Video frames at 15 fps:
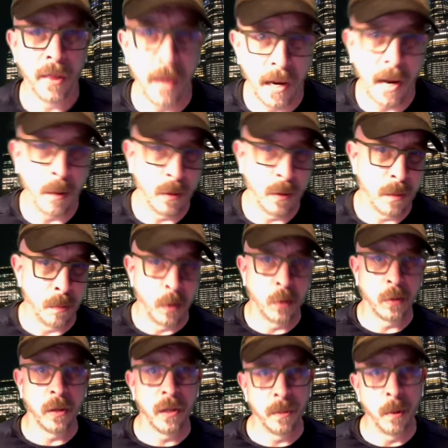I was mostly
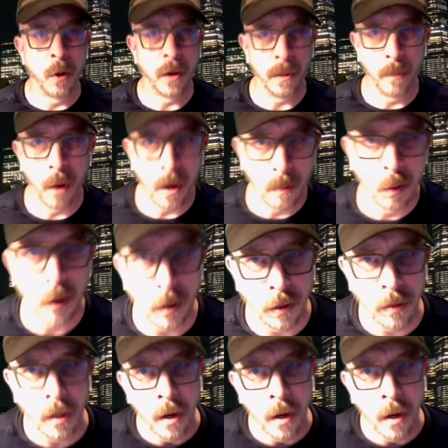smoking Marlboros.